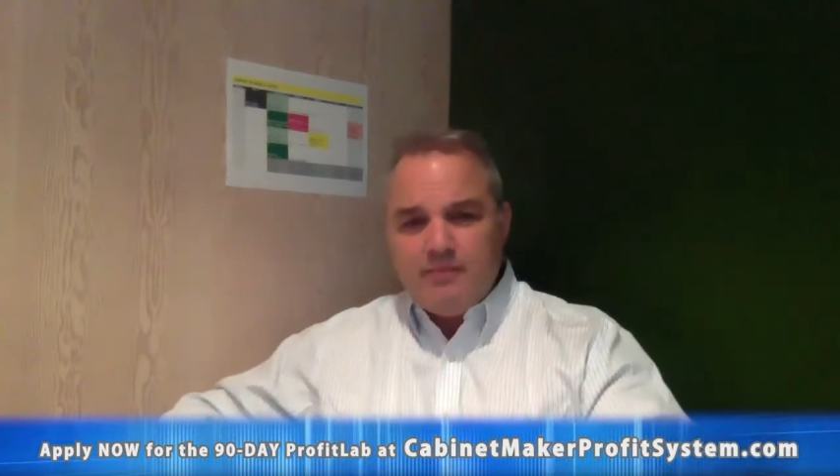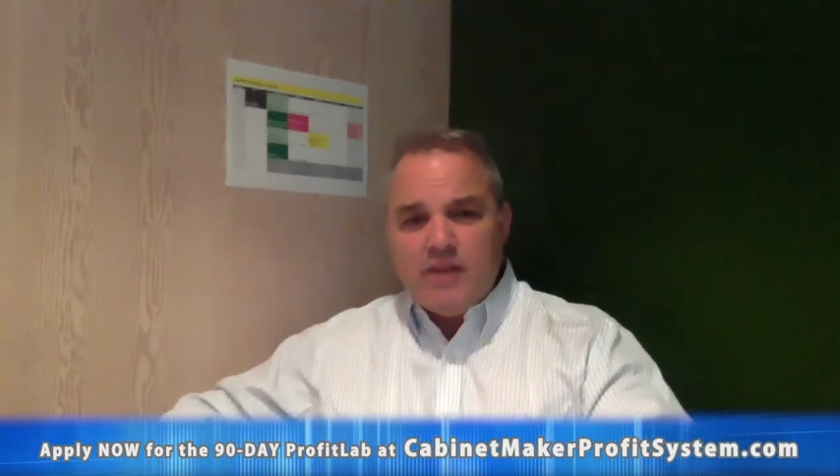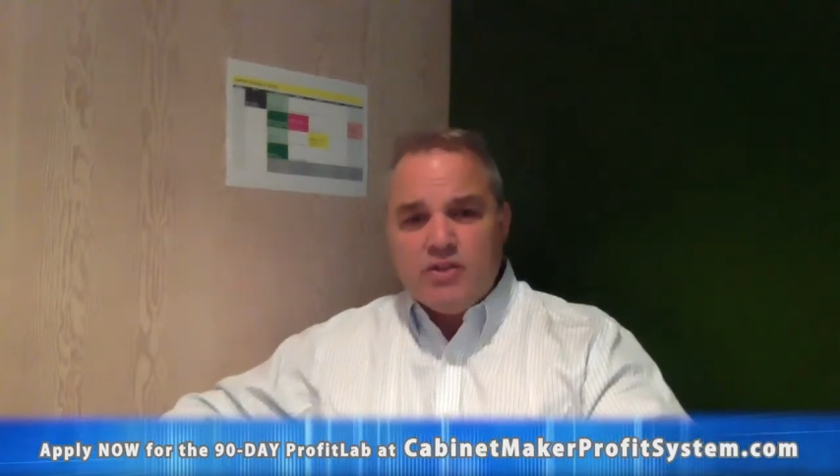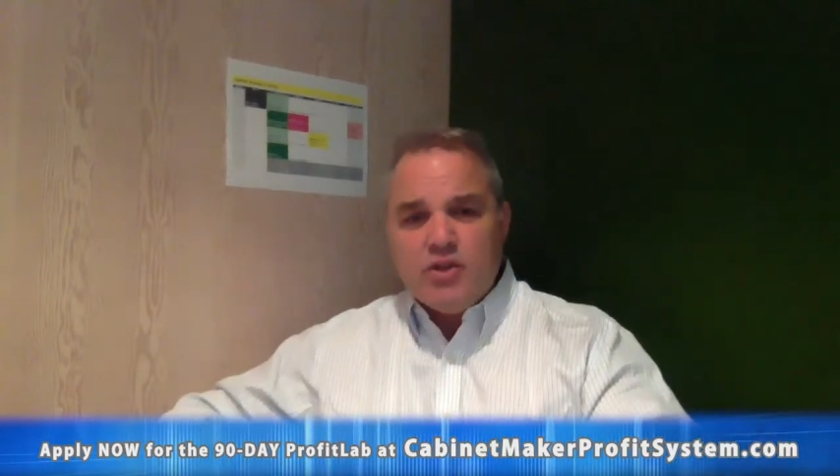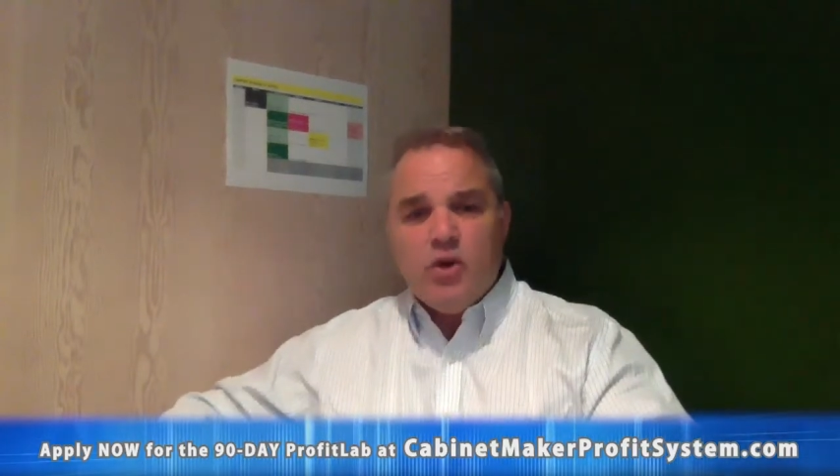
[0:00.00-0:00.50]

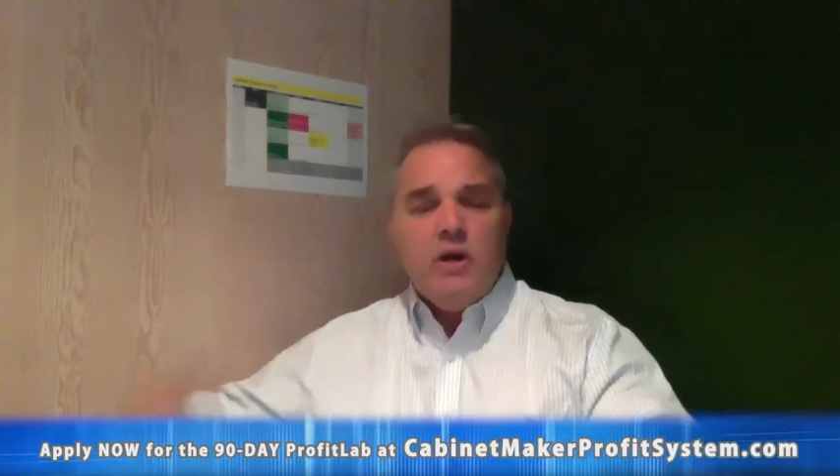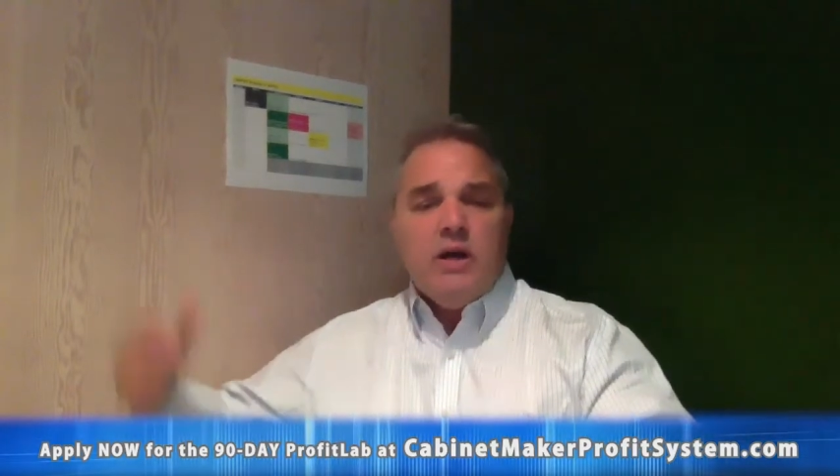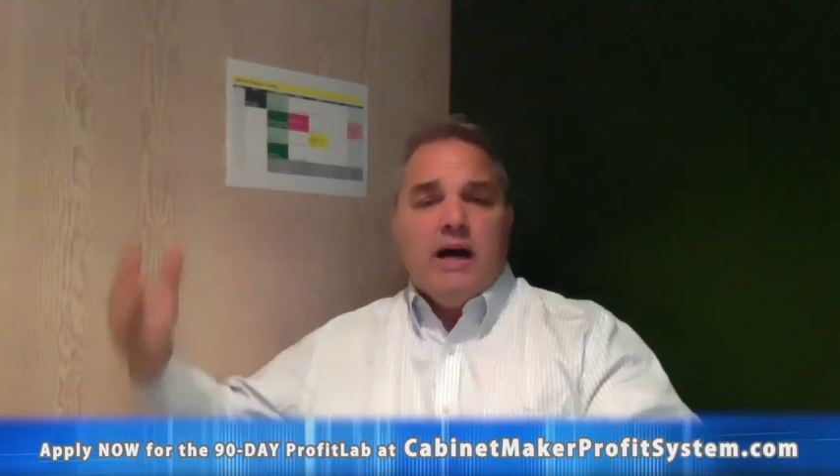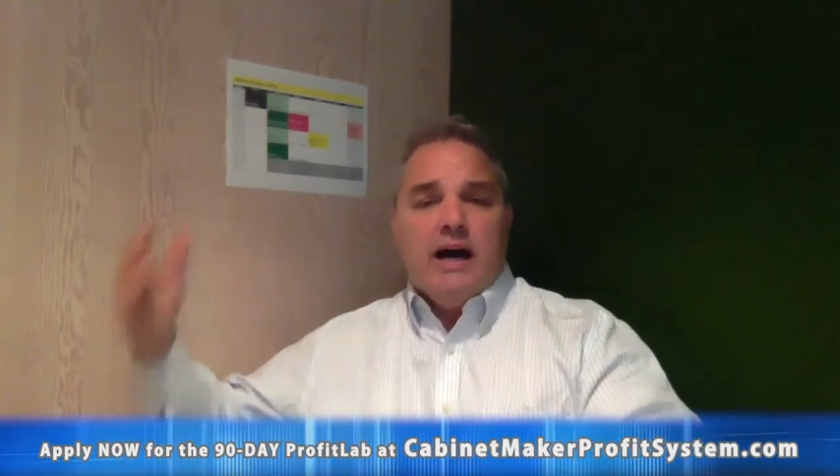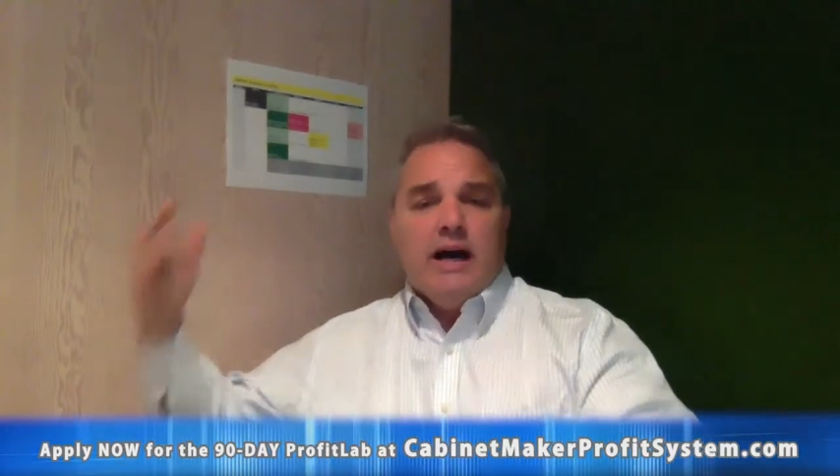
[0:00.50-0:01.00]
So
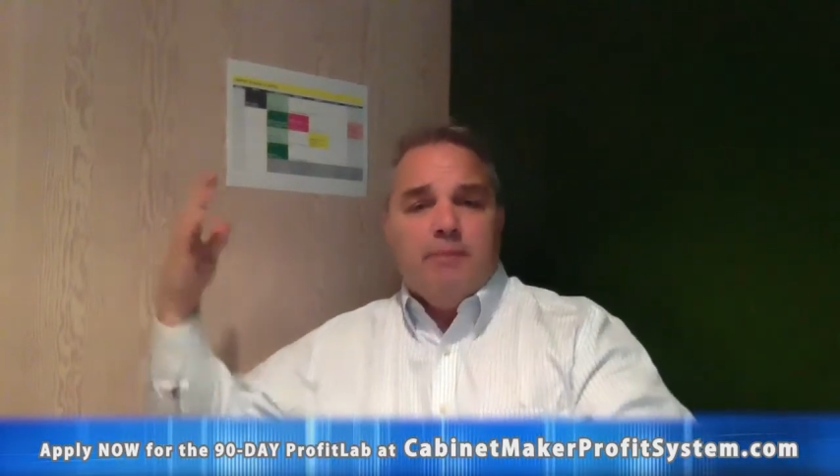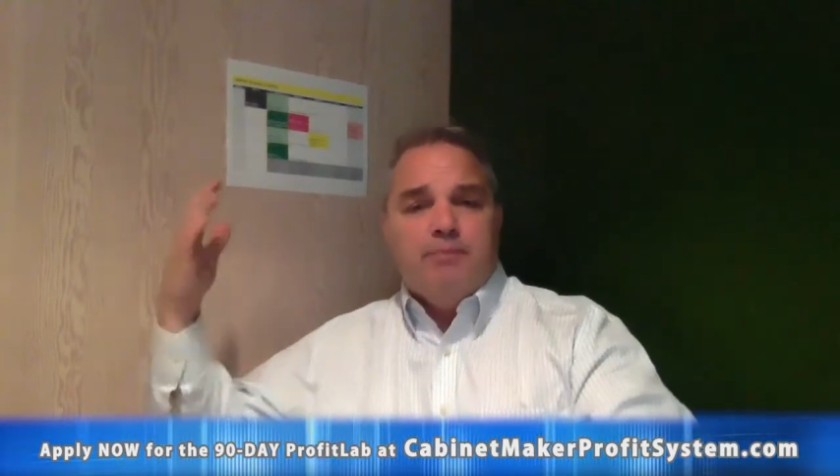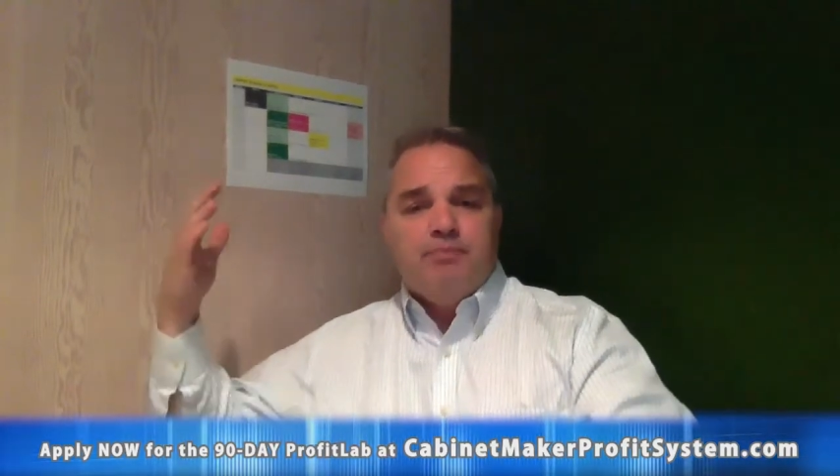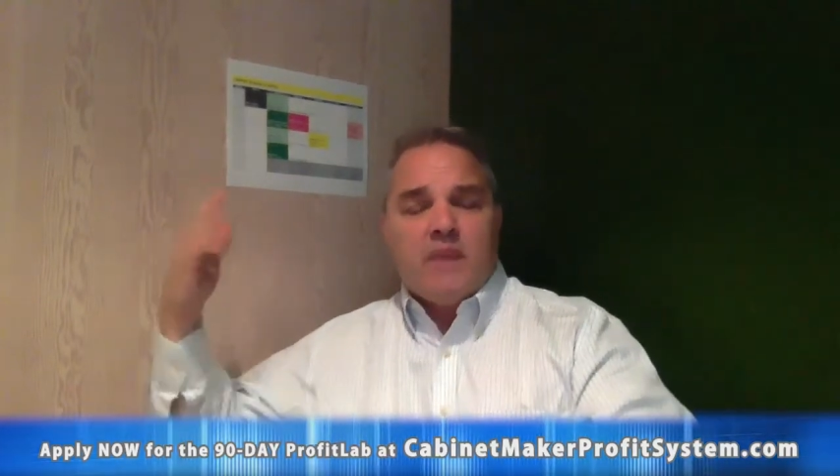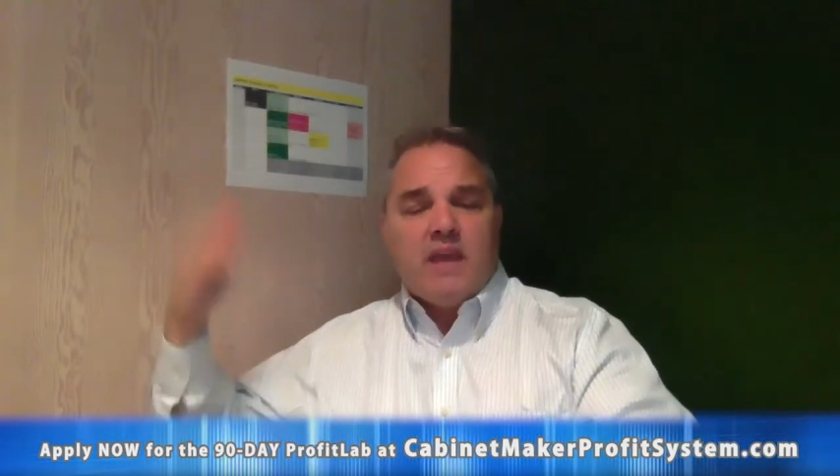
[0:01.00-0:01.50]

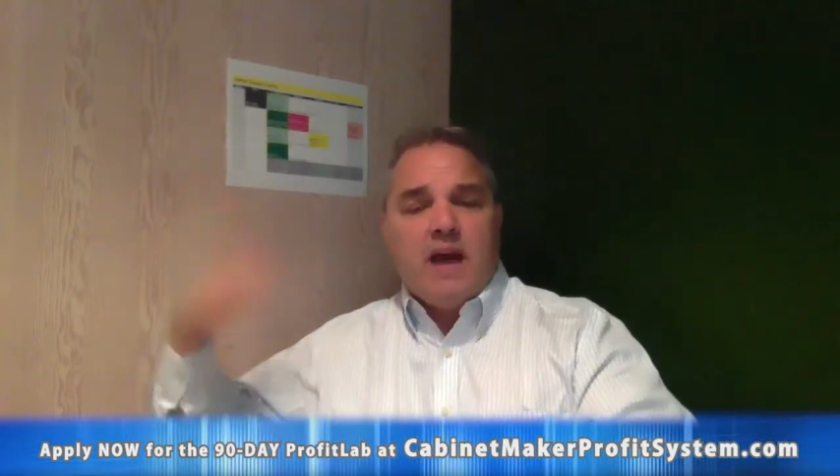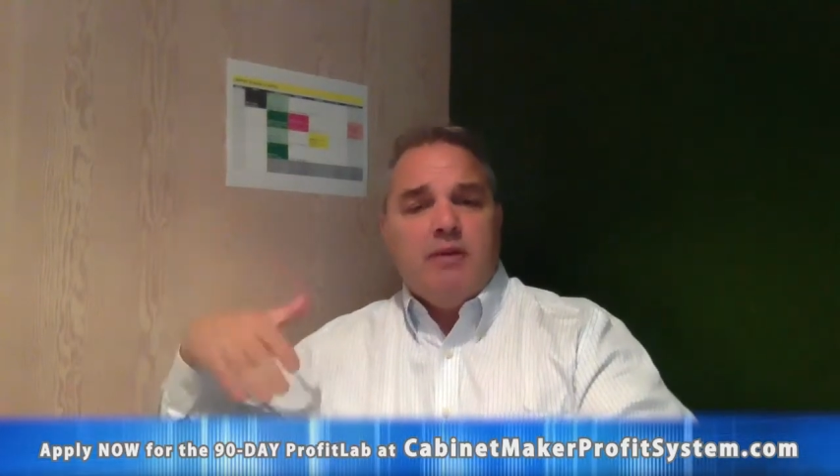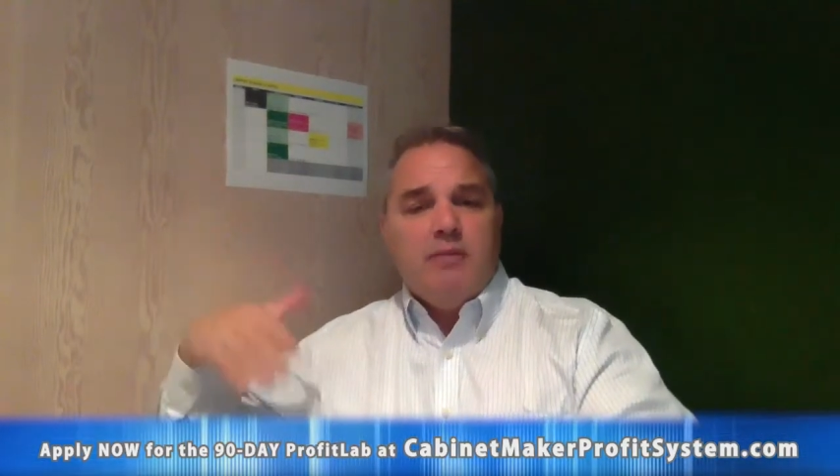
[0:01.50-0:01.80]
Cabinet